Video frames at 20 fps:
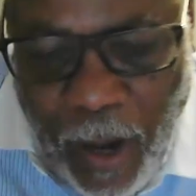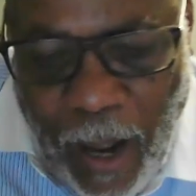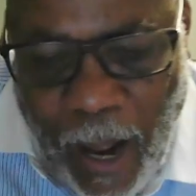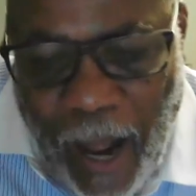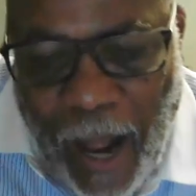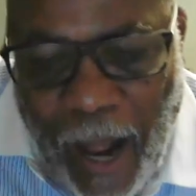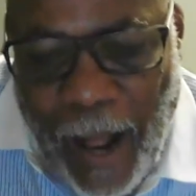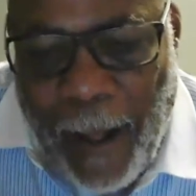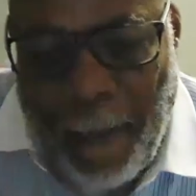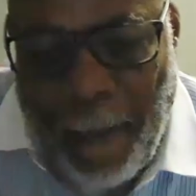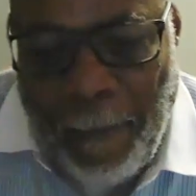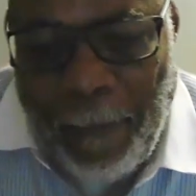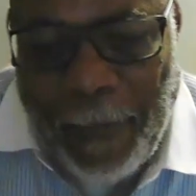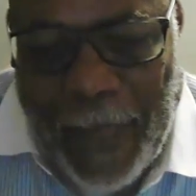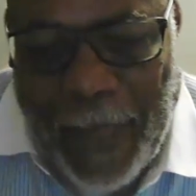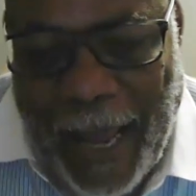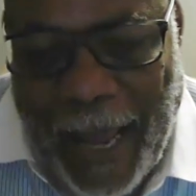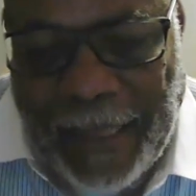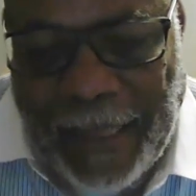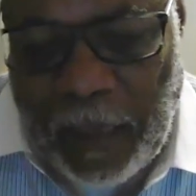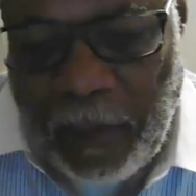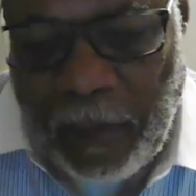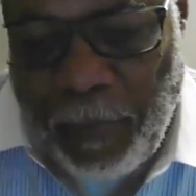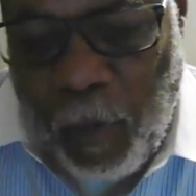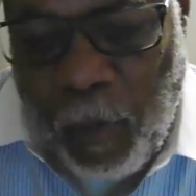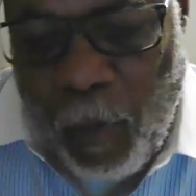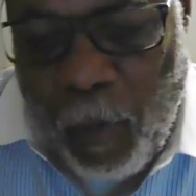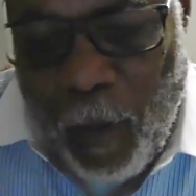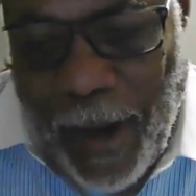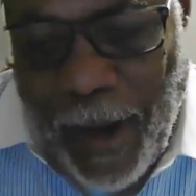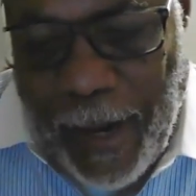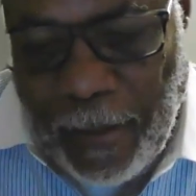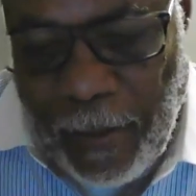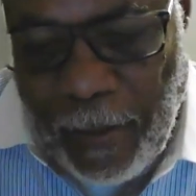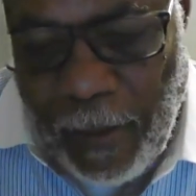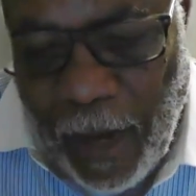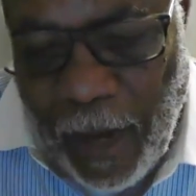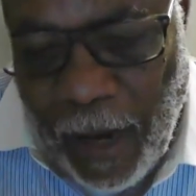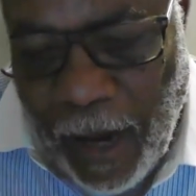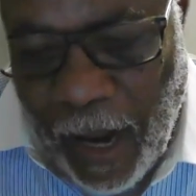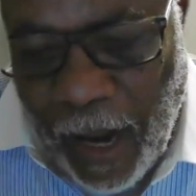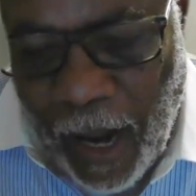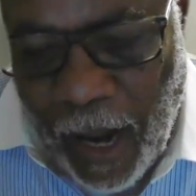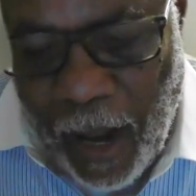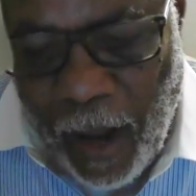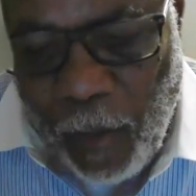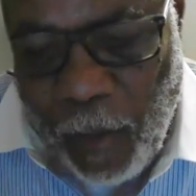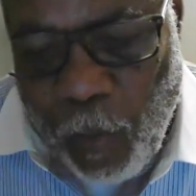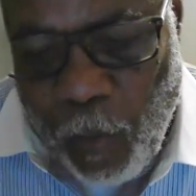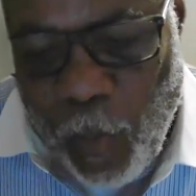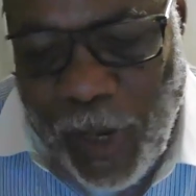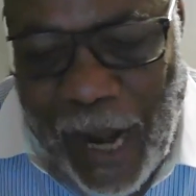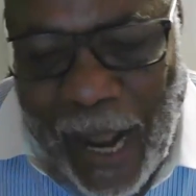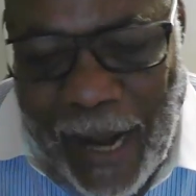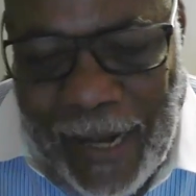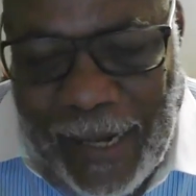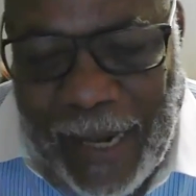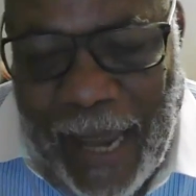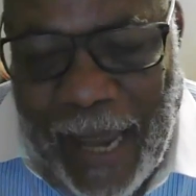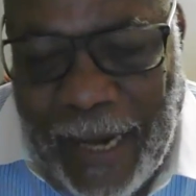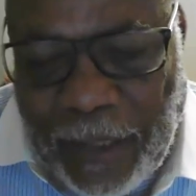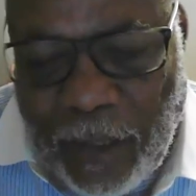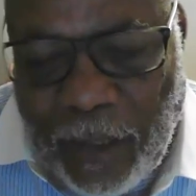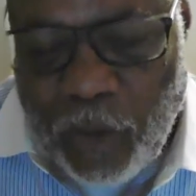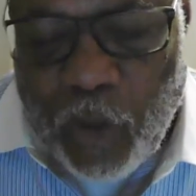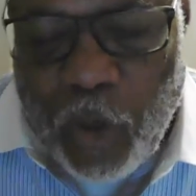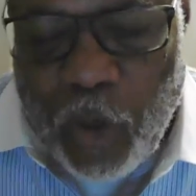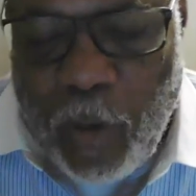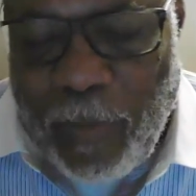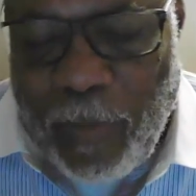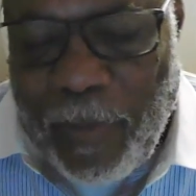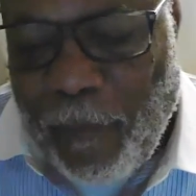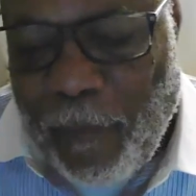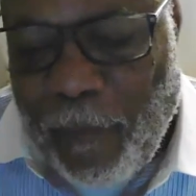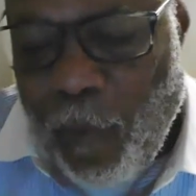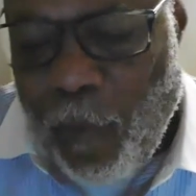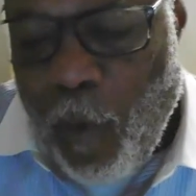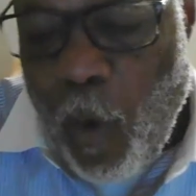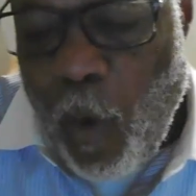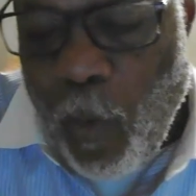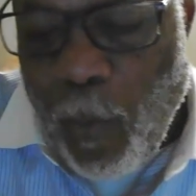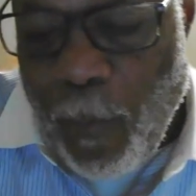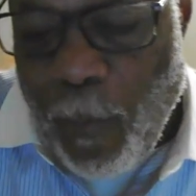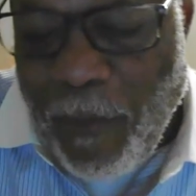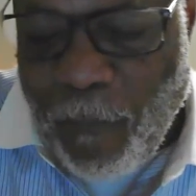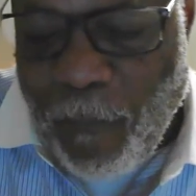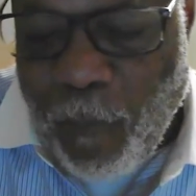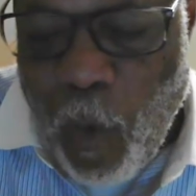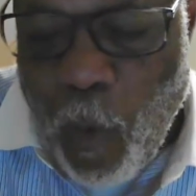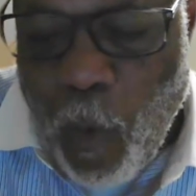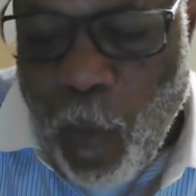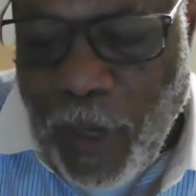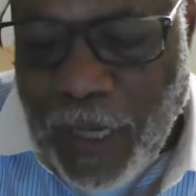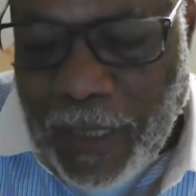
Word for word: uh, at this point, uh, what I'd like to do before, before we